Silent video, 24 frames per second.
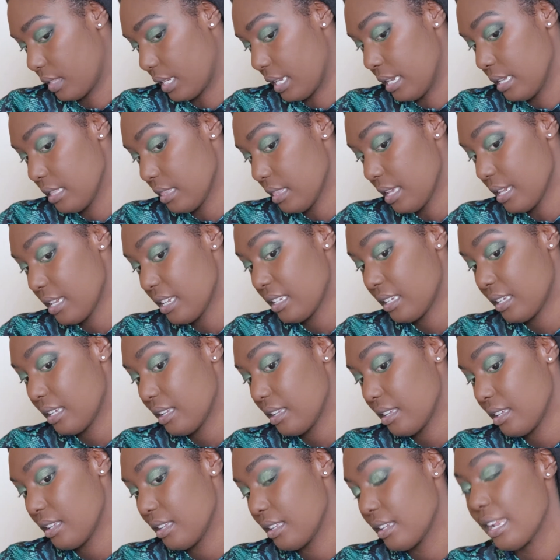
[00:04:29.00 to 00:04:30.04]
I like
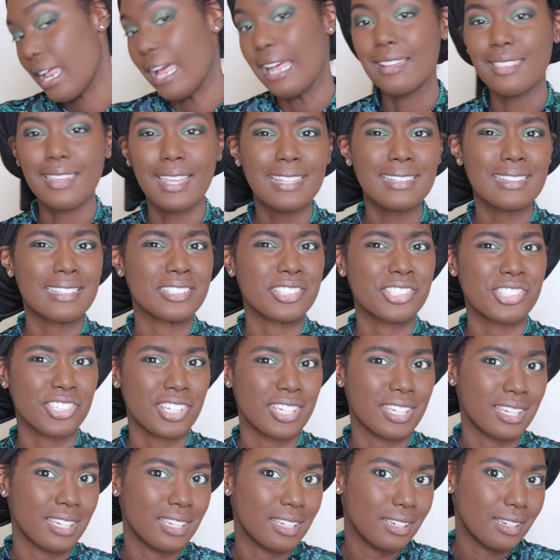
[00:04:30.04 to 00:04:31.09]
it. I like the
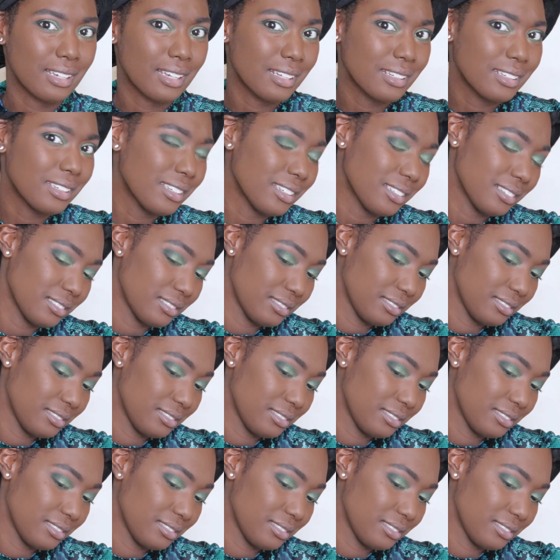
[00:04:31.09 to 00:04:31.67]
shade. I did